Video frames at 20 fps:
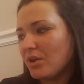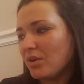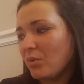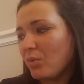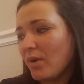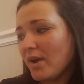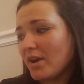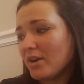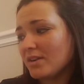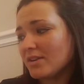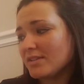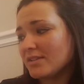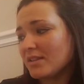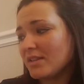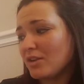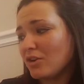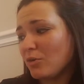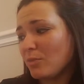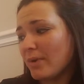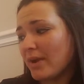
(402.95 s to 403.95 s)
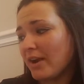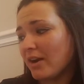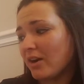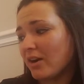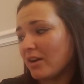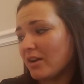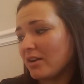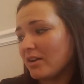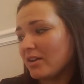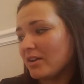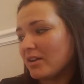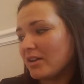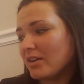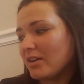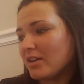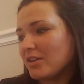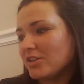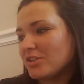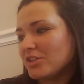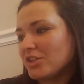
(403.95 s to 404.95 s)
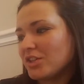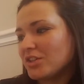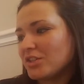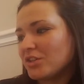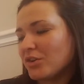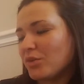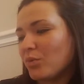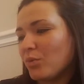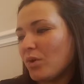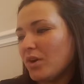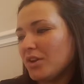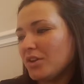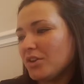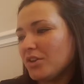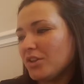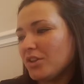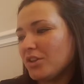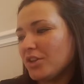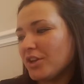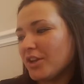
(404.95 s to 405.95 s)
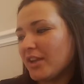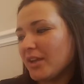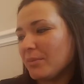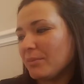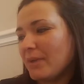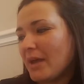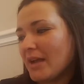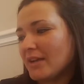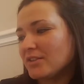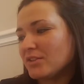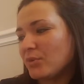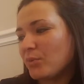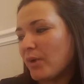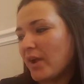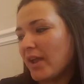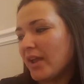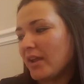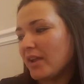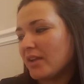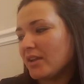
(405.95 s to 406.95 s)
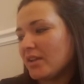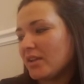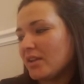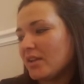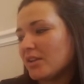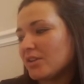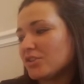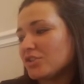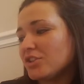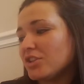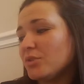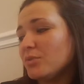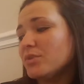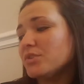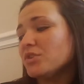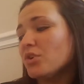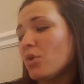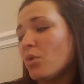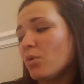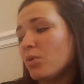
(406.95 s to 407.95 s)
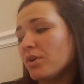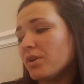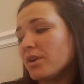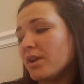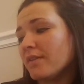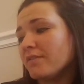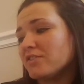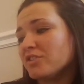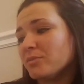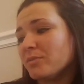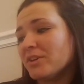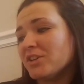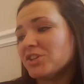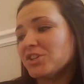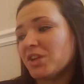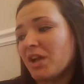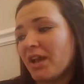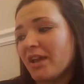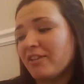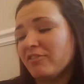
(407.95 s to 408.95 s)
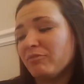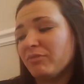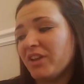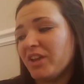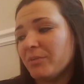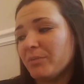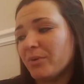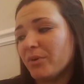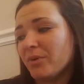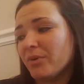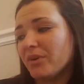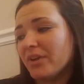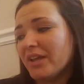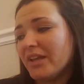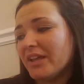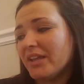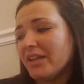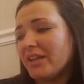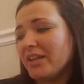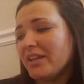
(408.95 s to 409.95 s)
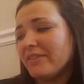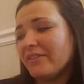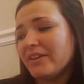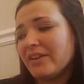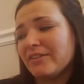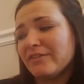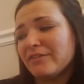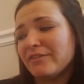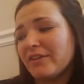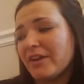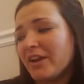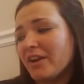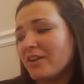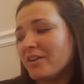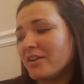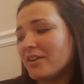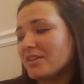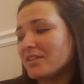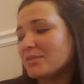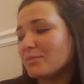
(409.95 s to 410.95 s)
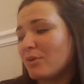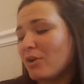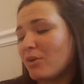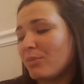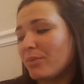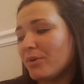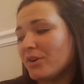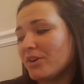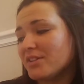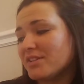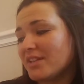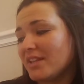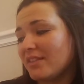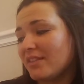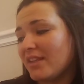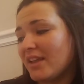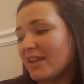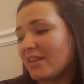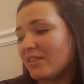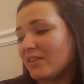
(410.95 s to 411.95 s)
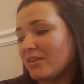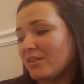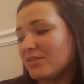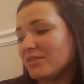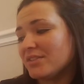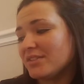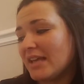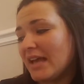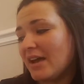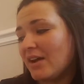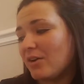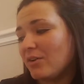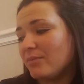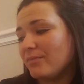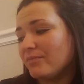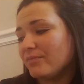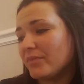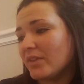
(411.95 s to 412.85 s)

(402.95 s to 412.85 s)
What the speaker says: Where is Little Bear?" She took one good look and backed away. She was old enough to be shy of people, even a very small person like Little Sal.